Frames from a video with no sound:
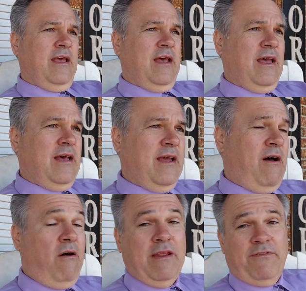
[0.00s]

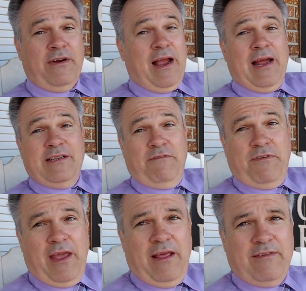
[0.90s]
all different kinds of
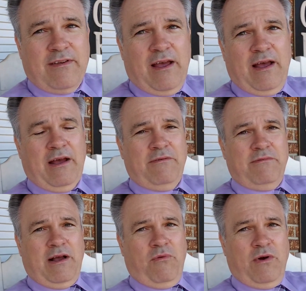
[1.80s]
faiths. I
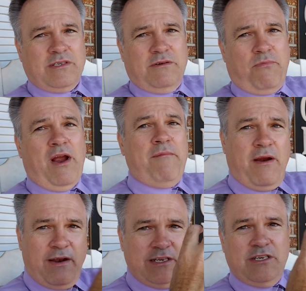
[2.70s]
wasn't
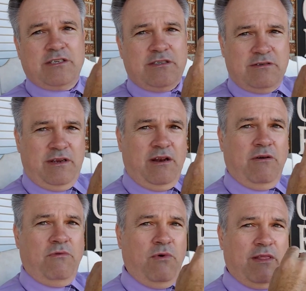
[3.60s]
primarily just,
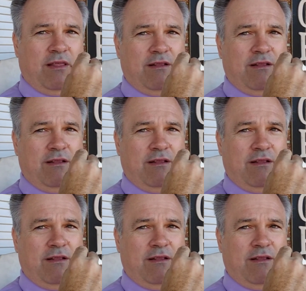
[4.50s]
with